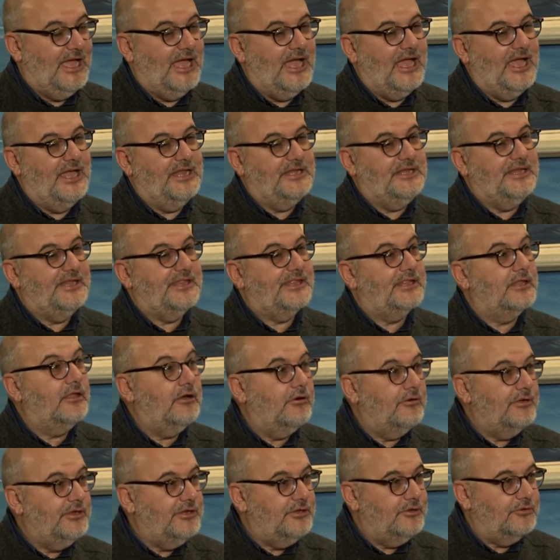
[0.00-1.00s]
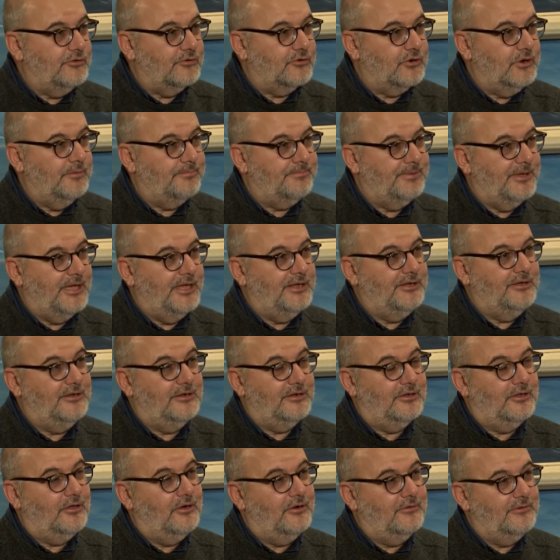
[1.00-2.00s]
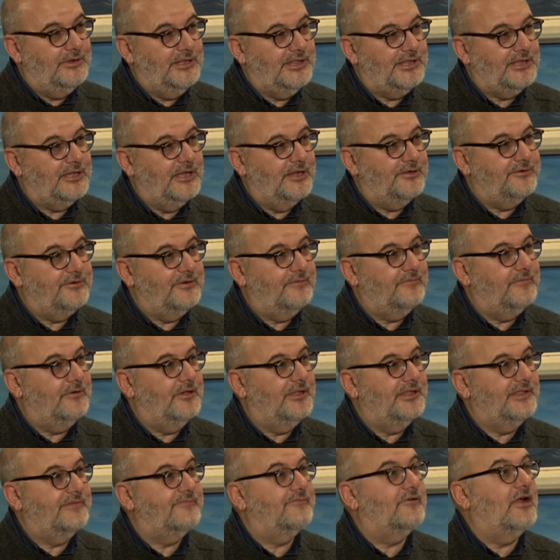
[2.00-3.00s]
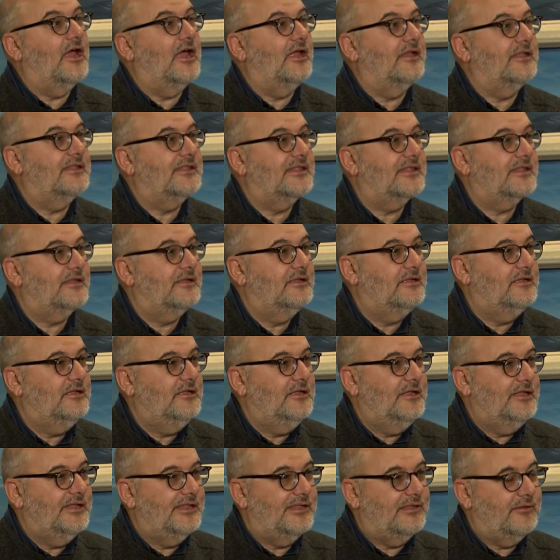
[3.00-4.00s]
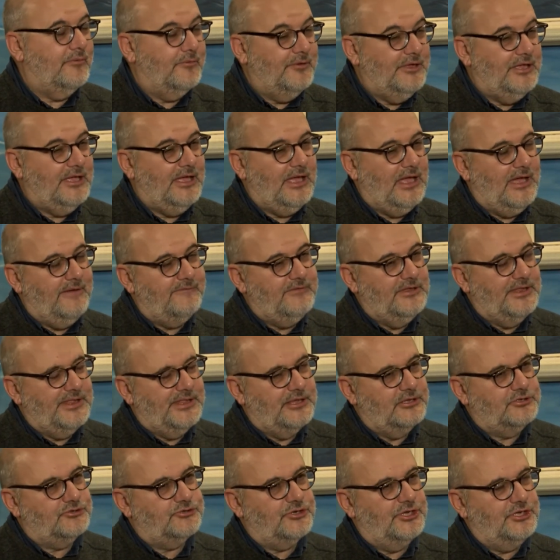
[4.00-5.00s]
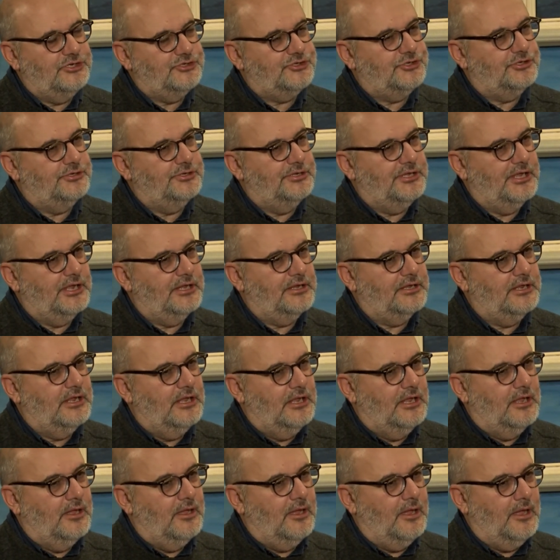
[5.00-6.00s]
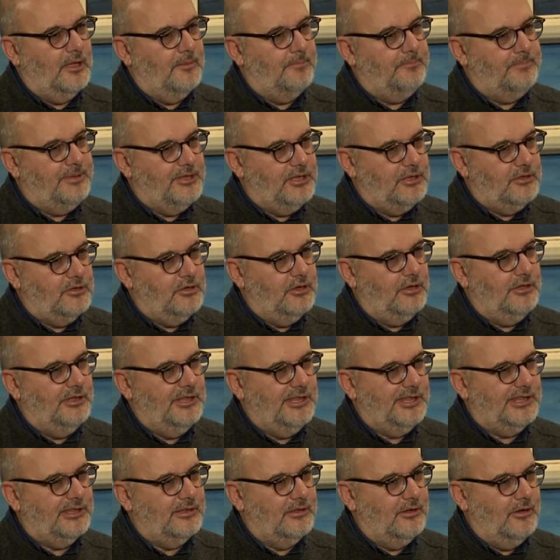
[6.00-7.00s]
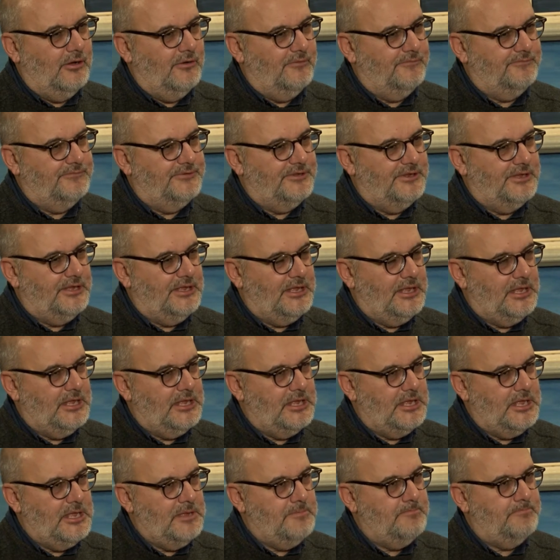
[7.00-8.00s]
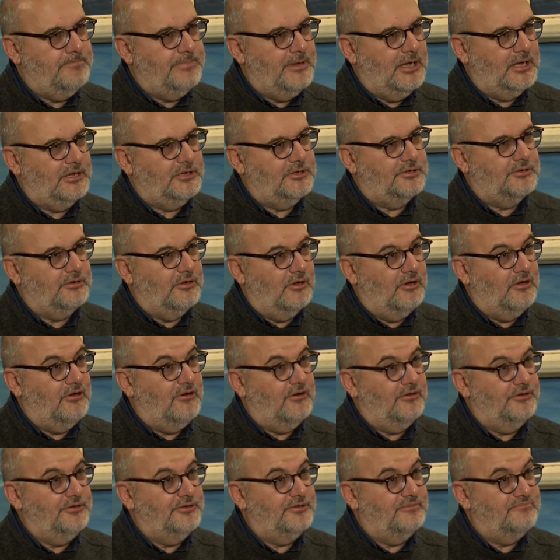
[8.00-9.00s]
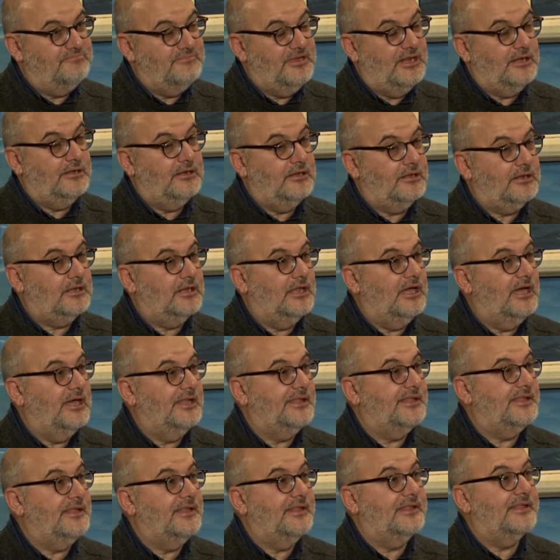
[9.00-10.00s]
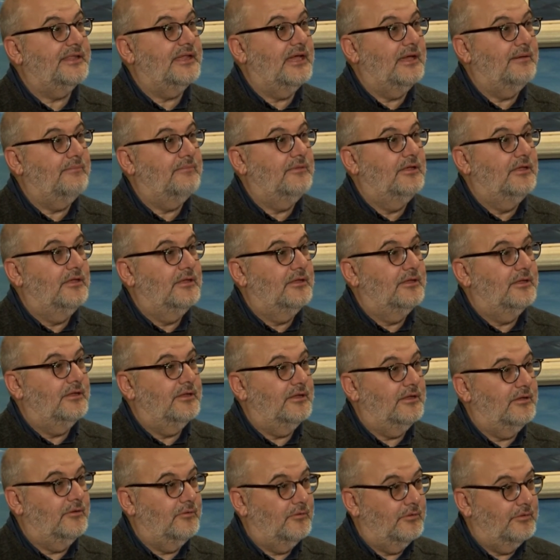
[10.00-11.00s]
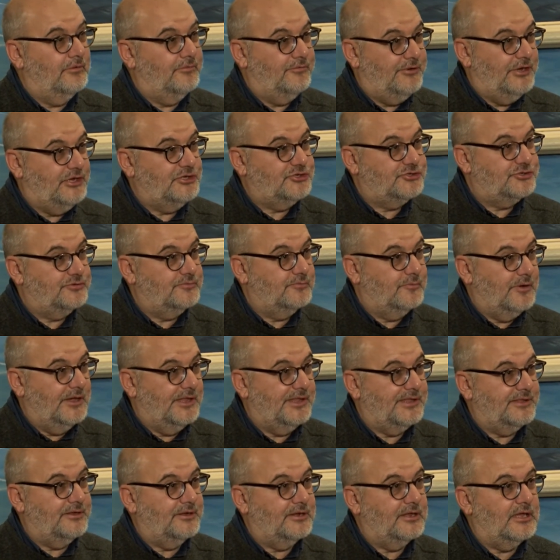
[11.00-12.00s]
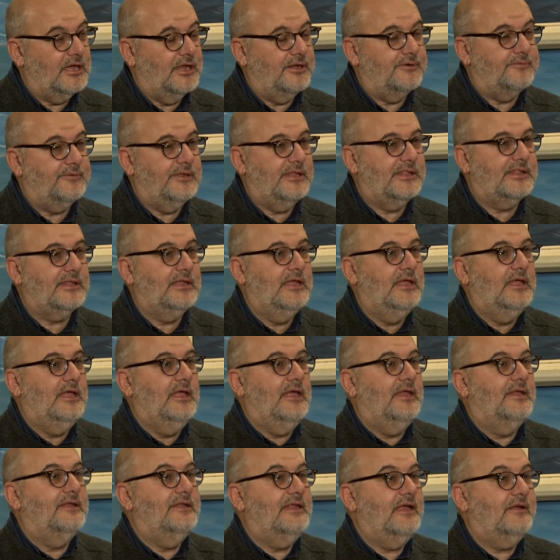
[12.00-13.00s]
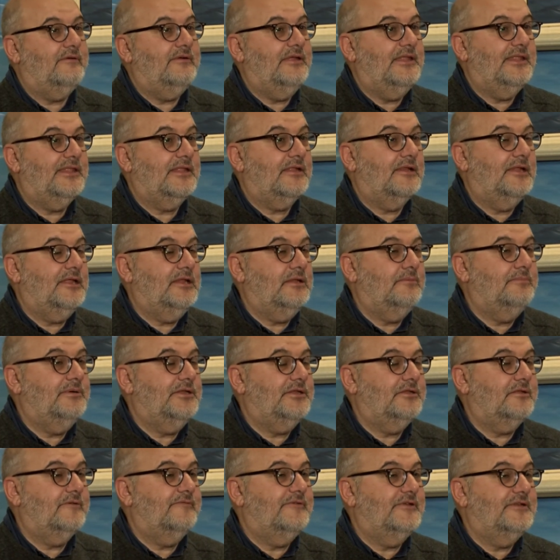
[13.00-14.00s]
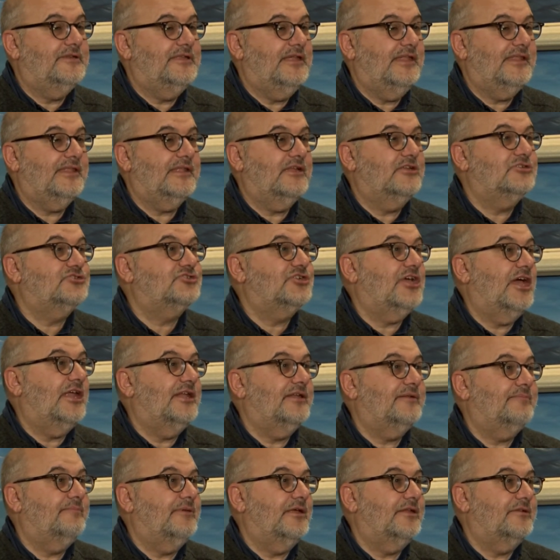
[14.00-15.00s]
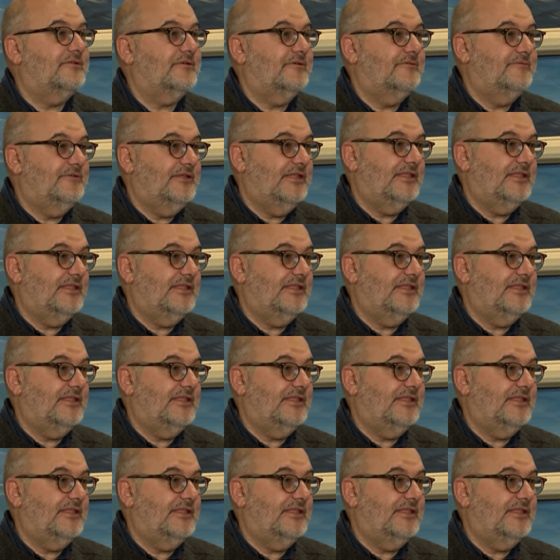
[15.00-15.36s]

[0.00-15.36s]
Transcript: And it's low in Europe, and the lowest country was France. So we have a situation that because of the impact on the middle class in some rich Western countries, there is a little bit of a disenchantment or